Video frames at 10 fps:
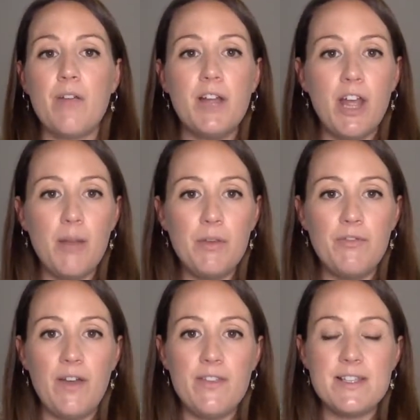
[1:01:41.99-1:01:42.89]
I really hope
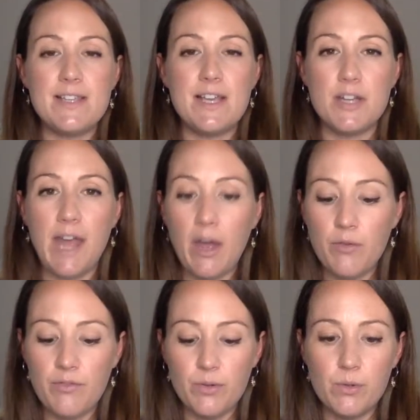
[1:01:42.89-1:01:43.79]
you found this session
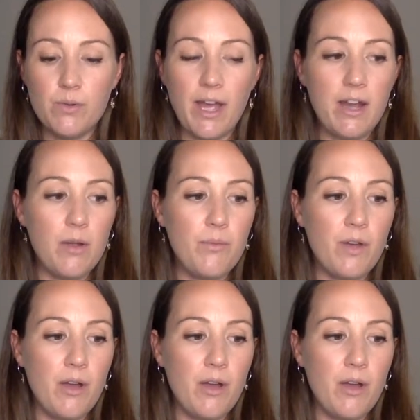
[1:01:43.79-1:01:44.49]
helpful, and I,